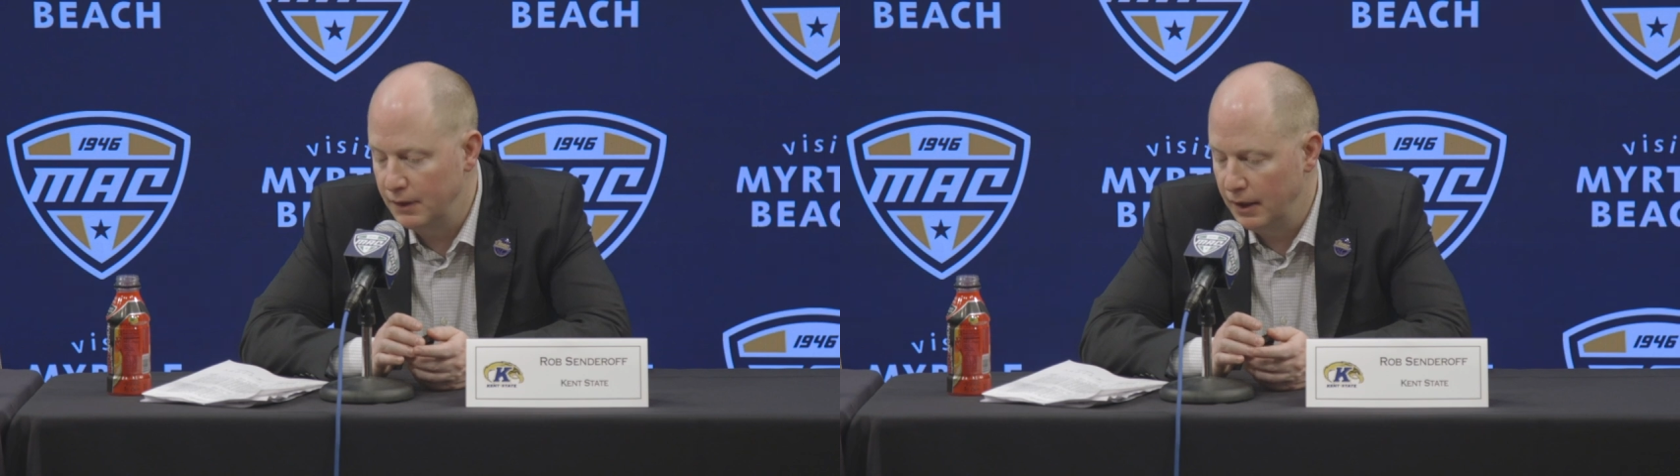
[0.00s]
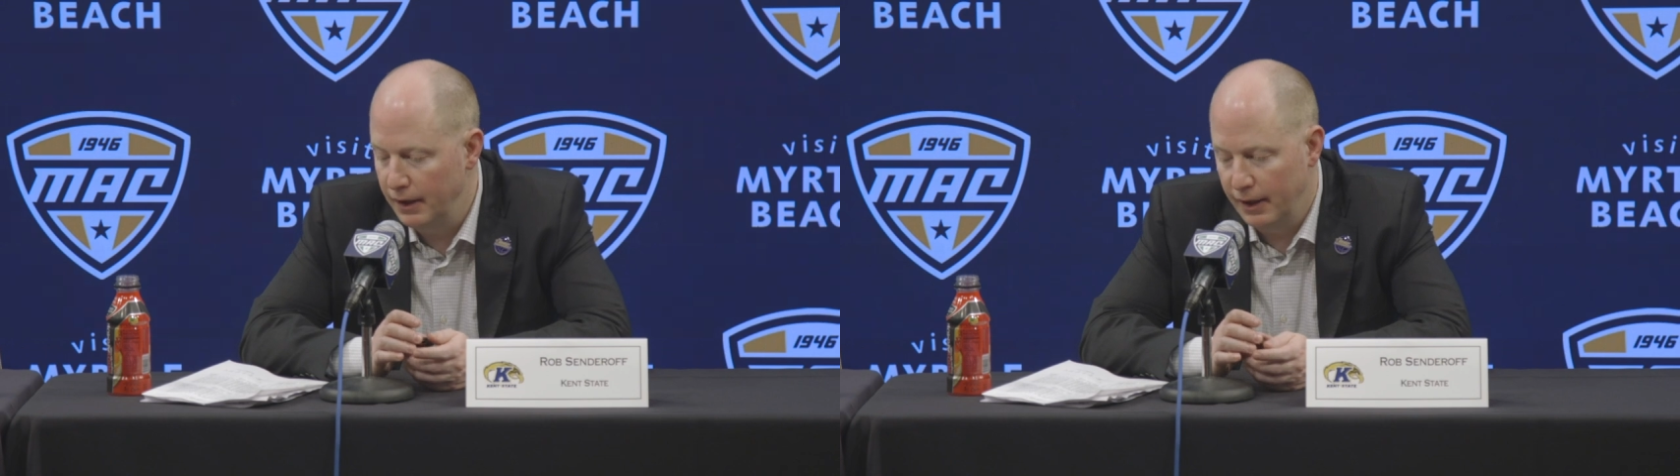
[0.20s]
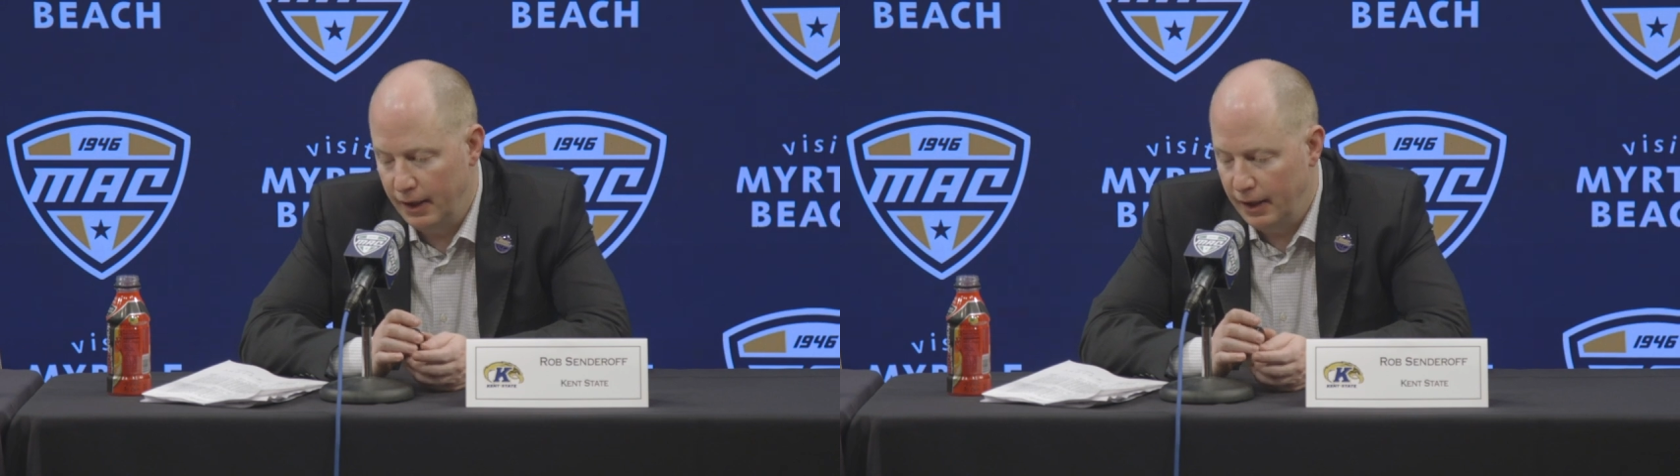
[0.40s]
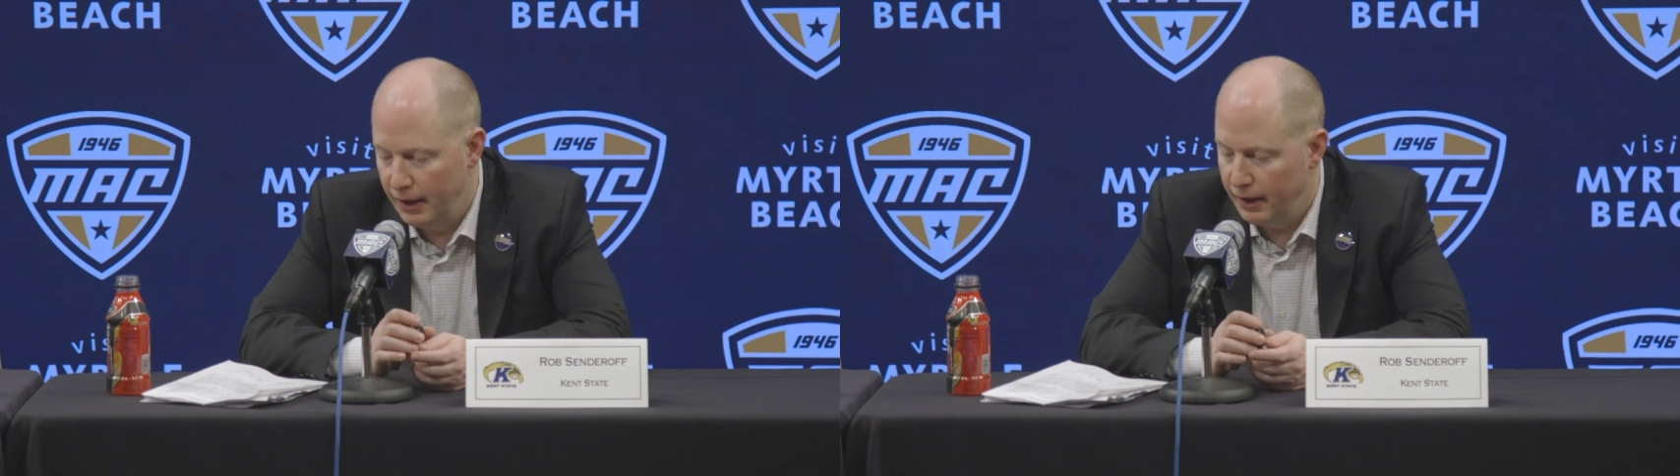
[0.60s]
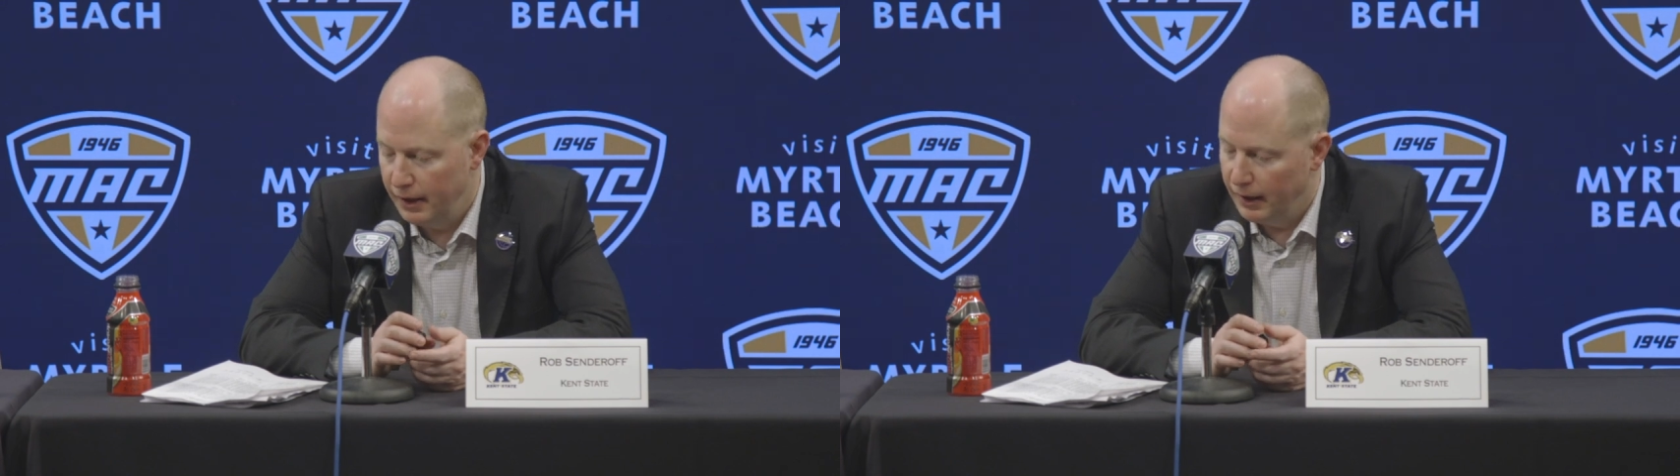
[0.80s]
him today
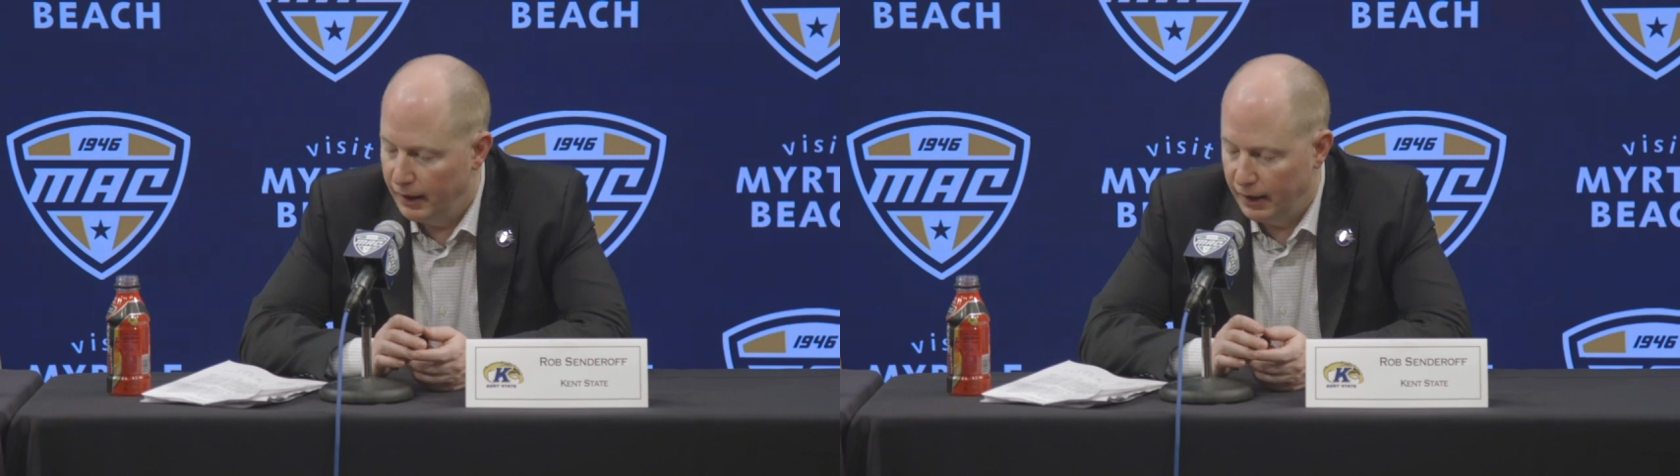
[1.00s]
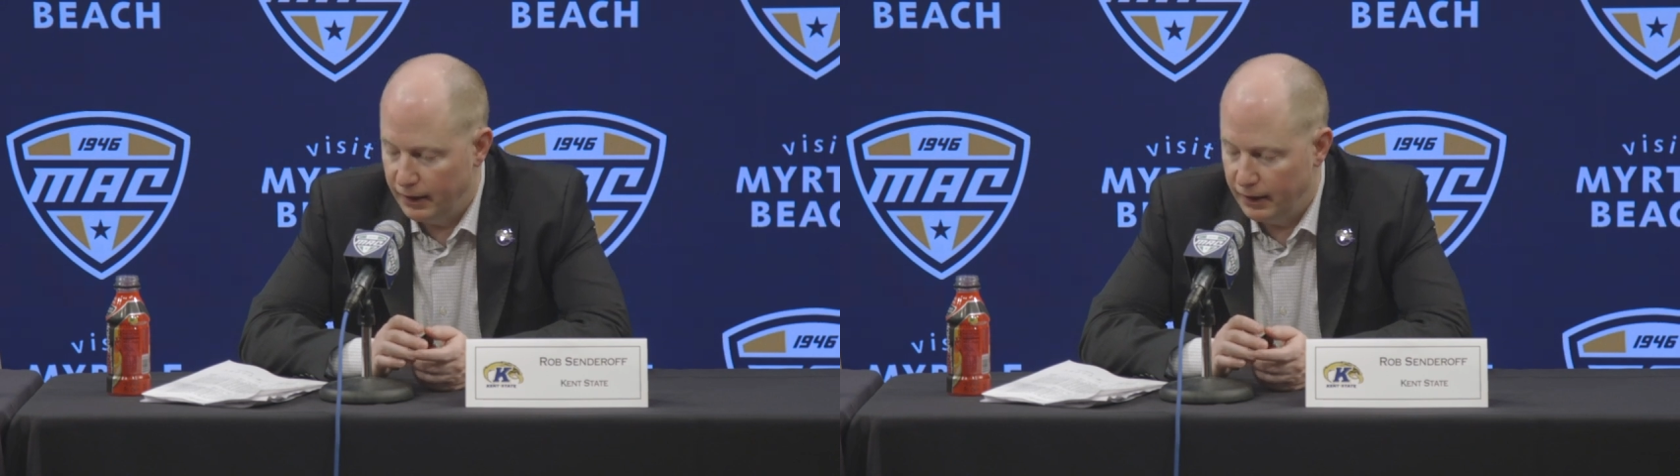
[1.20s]
too?